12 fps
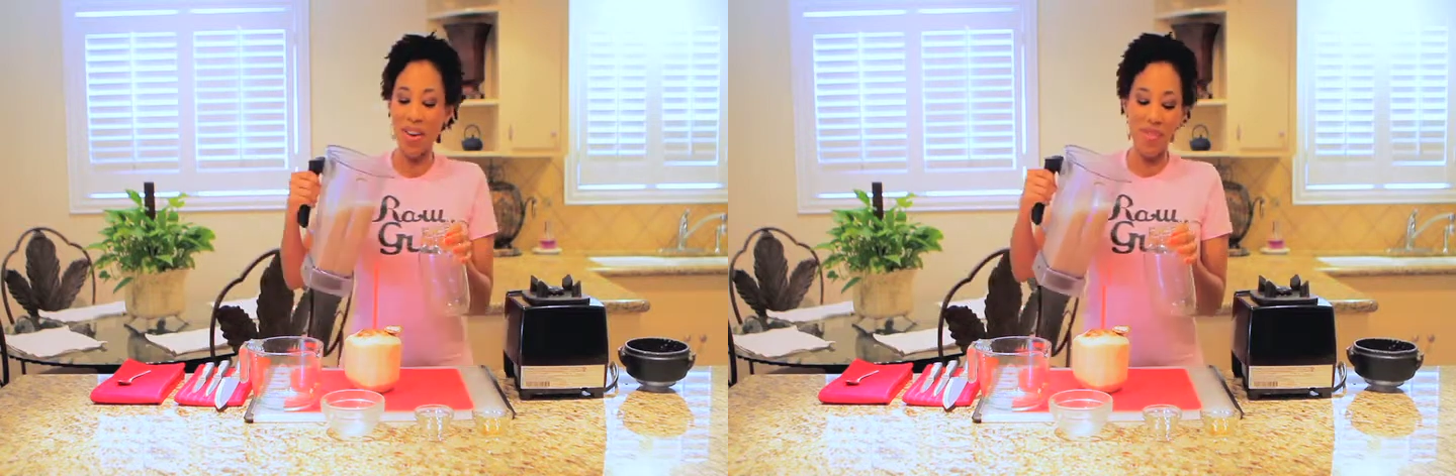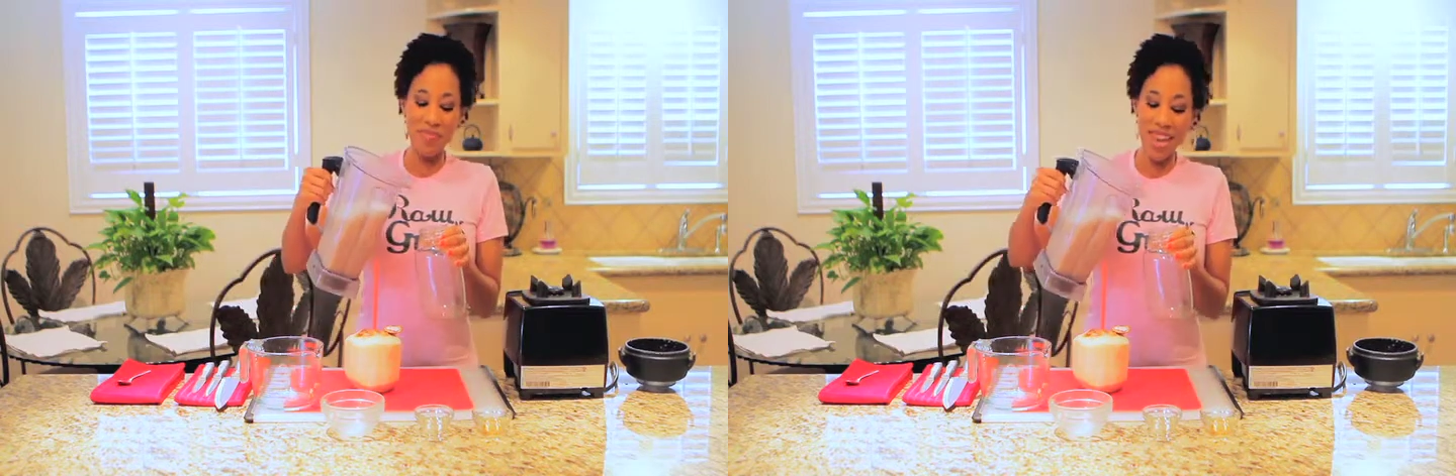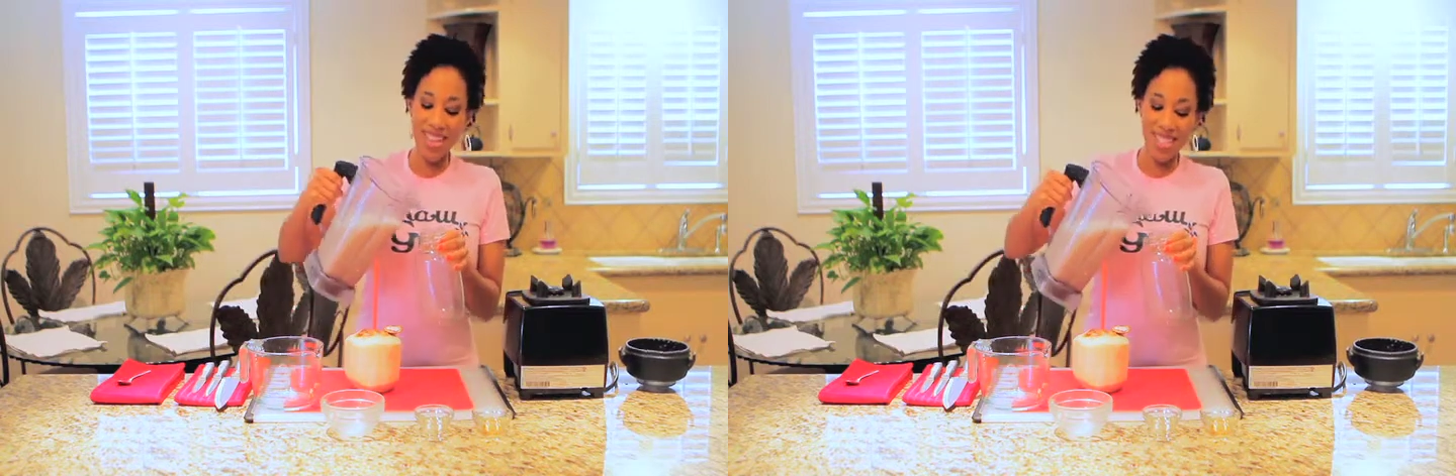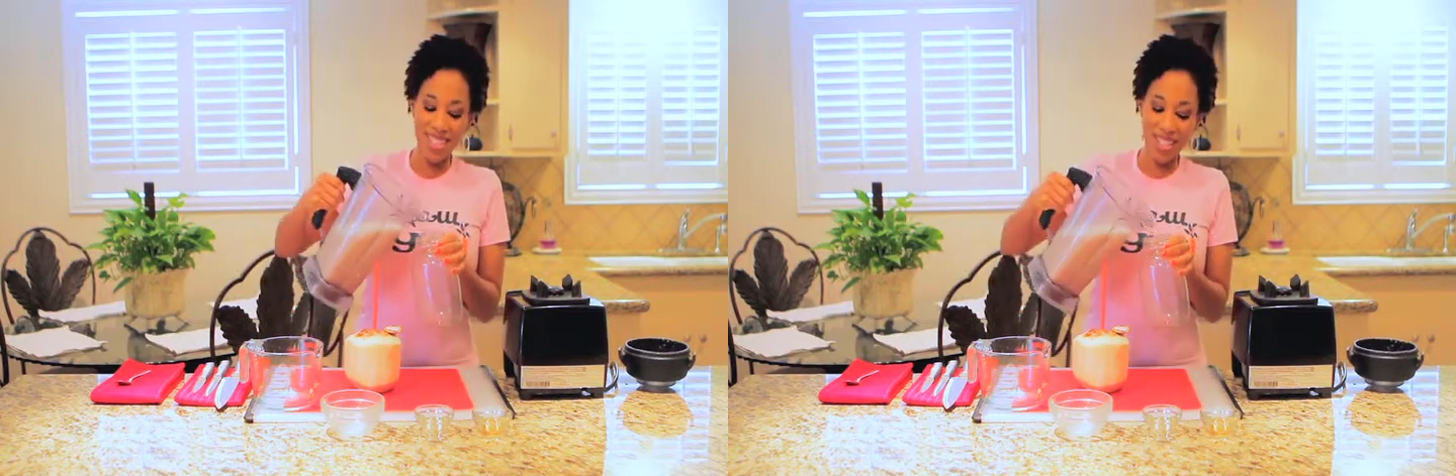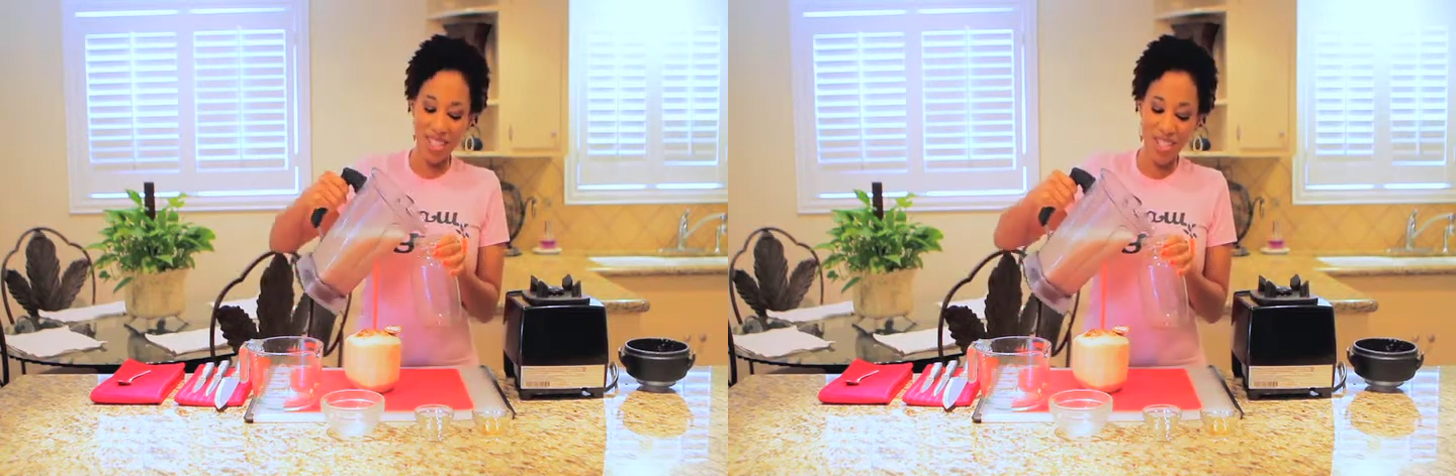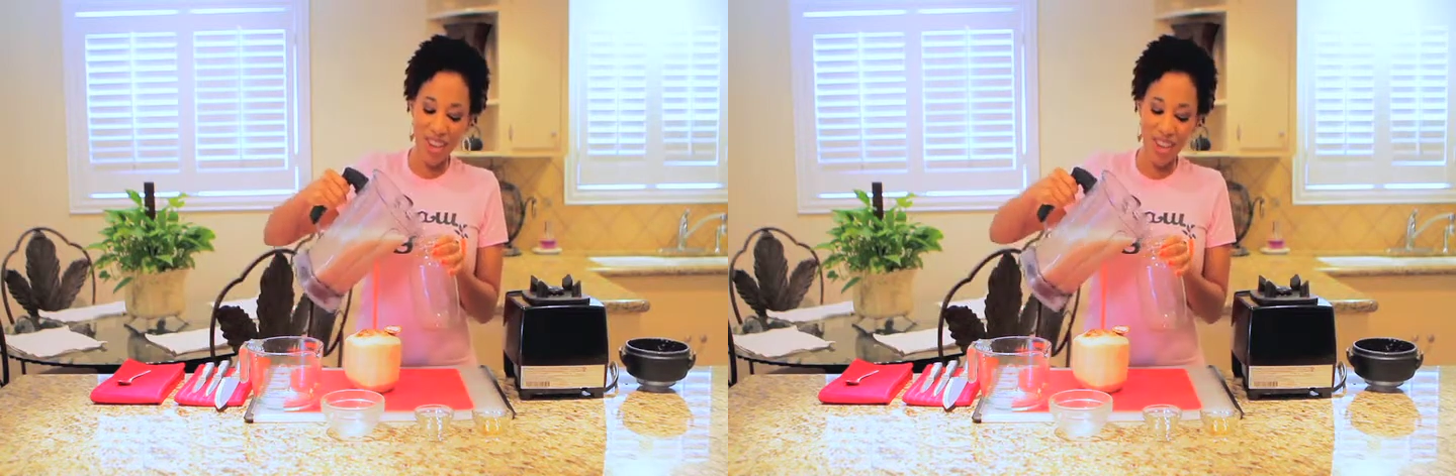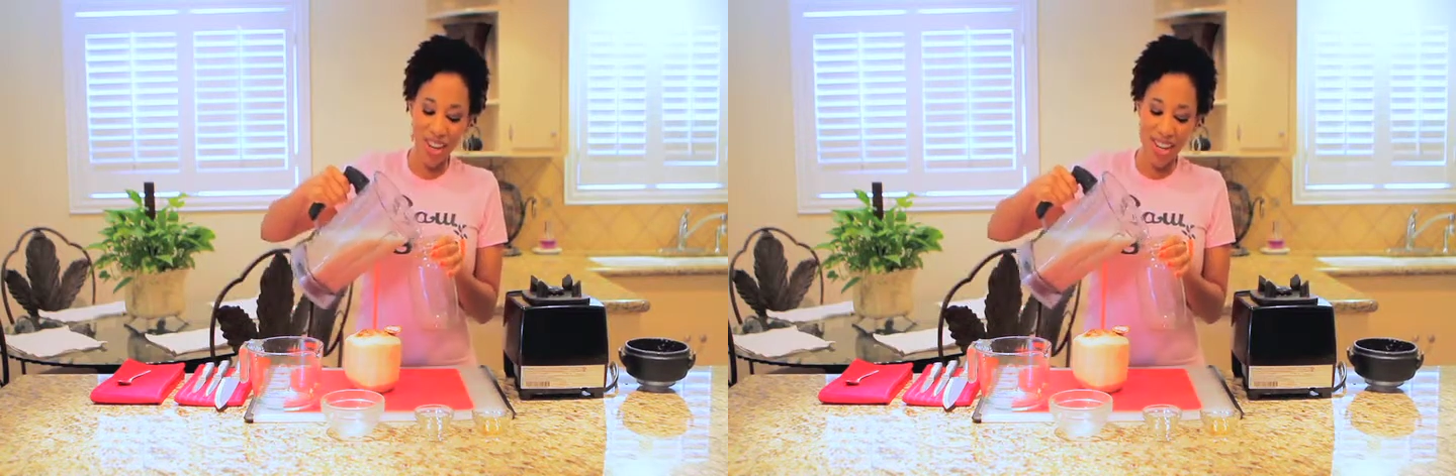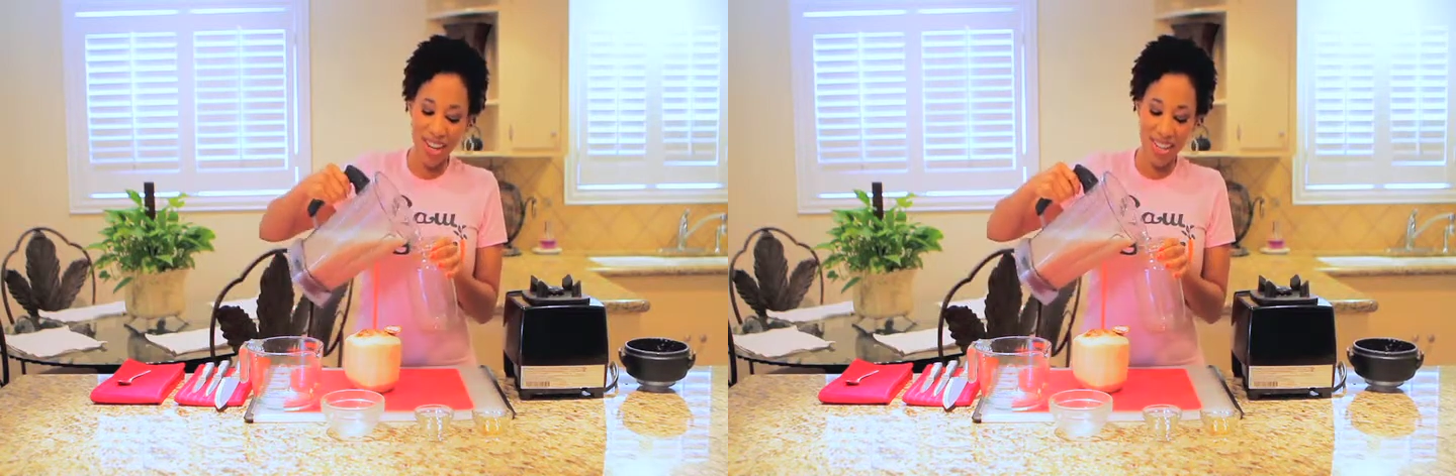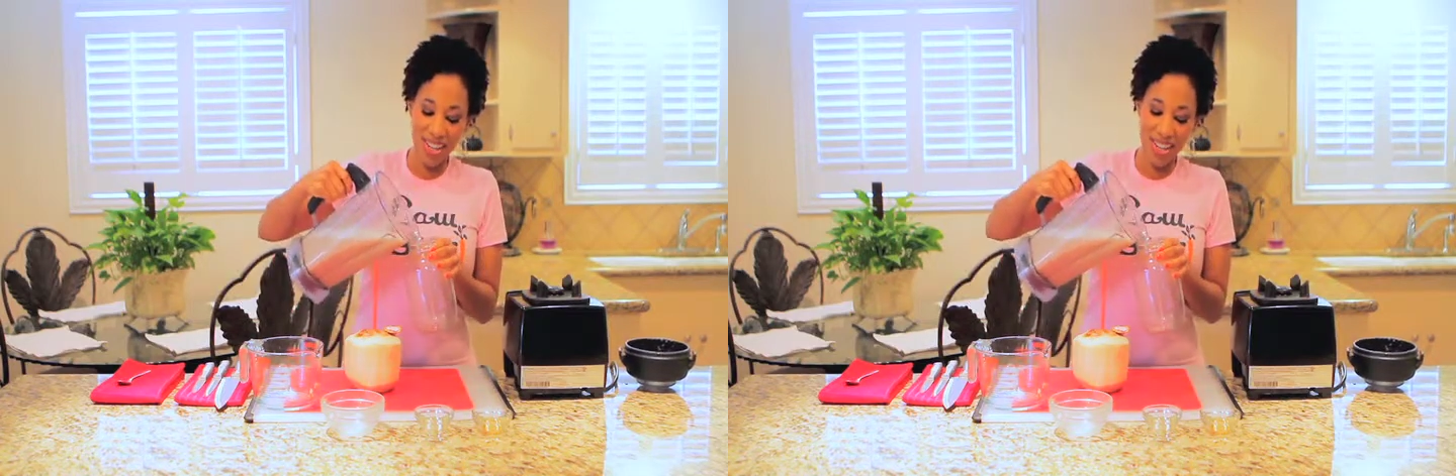my mason
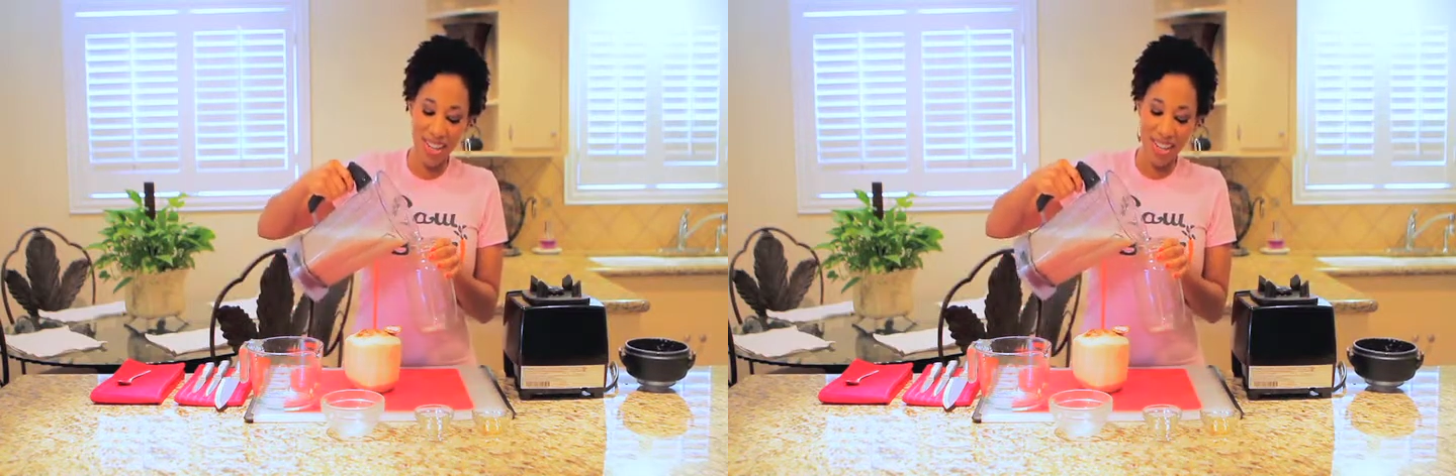jar.